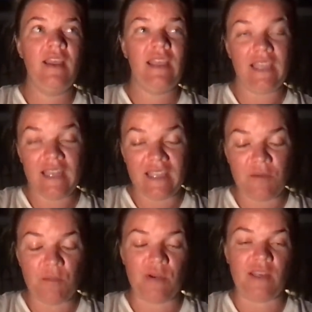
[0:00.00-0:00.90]
in it.
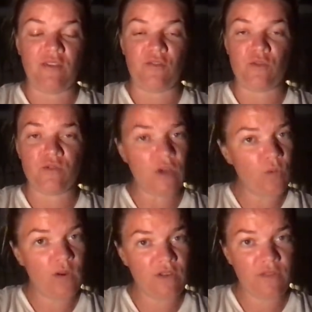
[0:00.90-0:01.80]
But if you don't
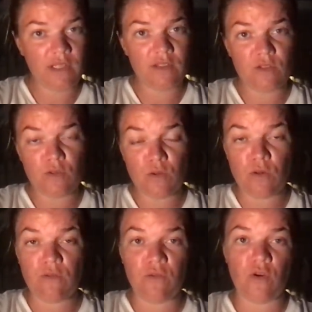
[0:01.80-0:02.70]
want to fill out the Google
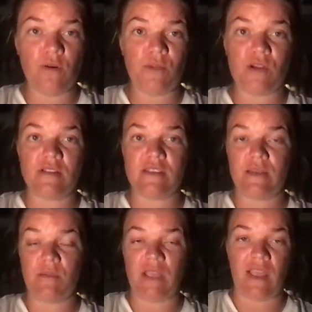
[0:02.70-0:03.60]
form, you can send
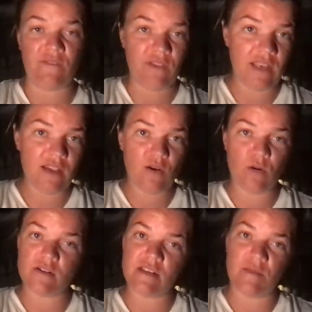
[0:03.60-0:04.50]
me a video or
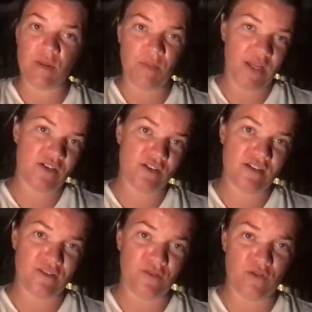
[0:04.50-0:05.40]
send me pictures
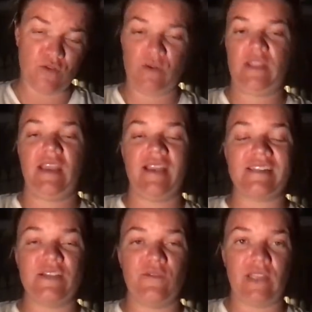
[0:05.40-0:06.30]
of you doing the
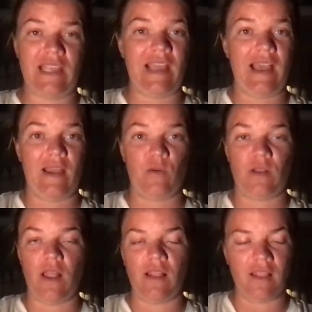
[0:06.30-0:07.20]
activity. I would
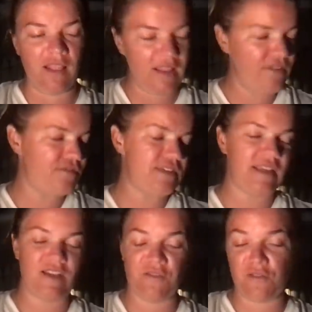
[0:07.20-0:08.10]
love to
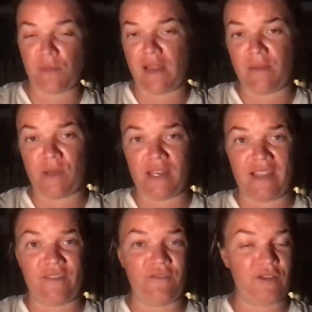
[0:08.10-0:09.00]
hear from
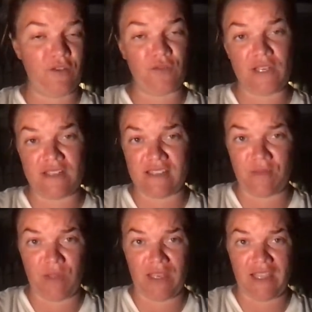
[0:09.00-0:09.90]
anybody. Feel free to send
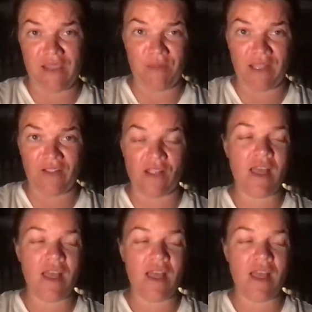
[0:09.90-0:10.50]
me an email.